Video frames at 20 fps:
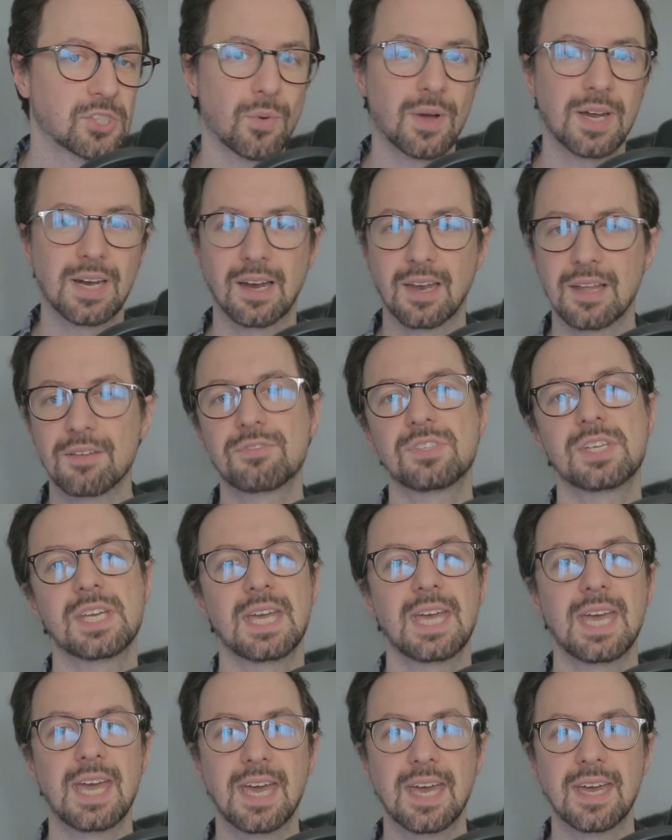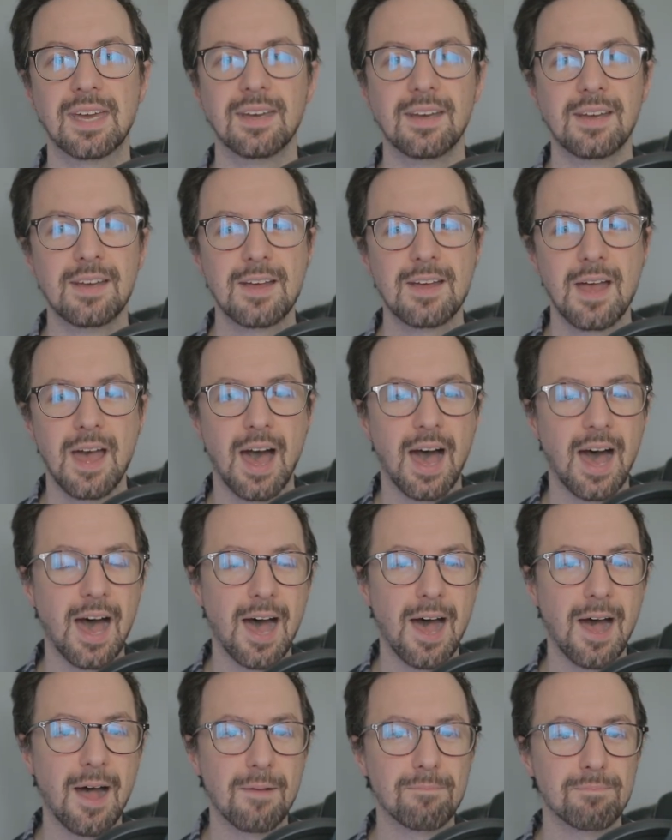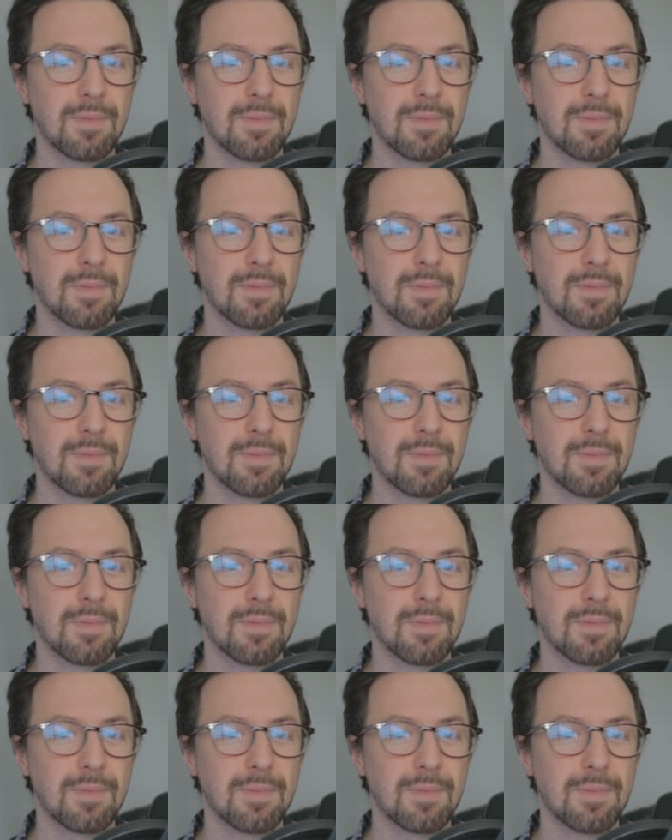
So I'd love to hear uh,